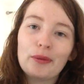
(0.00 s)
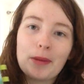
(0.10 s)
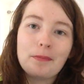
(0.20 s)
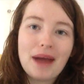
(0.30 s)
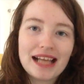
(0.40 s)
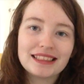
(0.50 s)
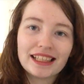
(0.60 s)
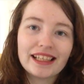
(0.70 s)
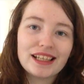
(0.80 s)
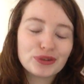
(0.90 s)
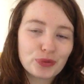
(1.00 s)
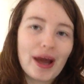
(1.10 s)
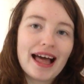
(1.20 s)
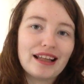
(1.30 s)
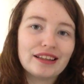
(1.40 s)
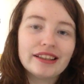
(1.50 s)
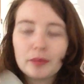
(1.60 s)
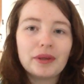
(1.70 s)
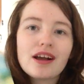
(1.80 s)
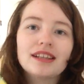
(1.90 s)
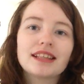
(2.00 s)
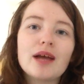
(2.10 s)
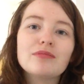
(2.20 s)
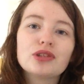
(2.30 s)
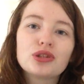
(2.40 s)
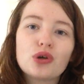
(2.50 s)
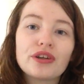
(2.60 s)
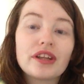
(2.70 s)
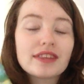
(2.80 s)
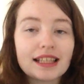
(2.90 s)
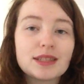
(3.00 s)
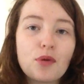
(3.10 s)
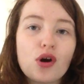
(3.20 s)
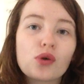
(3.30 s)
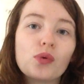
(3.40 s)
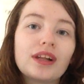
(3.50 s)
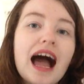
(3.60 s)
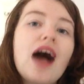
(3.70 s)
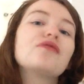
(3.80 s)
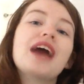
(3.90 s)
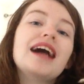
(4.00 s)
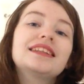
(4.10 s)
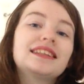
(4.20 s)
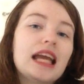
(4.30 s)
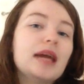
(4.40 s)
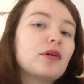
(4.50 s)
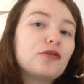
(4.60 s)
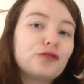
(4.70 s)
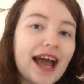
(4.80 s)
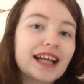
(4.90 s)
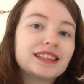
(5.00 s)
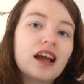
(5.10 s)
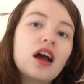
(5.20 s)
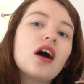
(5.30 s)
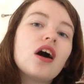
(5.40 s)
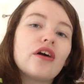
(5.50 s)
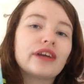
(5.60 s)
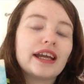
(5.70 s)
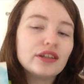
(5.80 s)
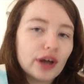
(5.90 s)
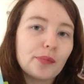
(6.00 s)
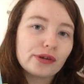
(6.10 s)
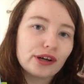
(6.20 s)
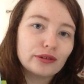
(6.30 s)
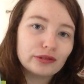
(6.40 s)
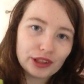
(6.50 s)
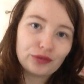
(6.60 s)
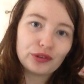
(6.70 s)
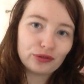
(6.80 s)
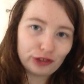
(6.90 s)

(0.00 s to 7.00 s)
little bit meta as well, because I'm sure that this book will have that same effect on a number of different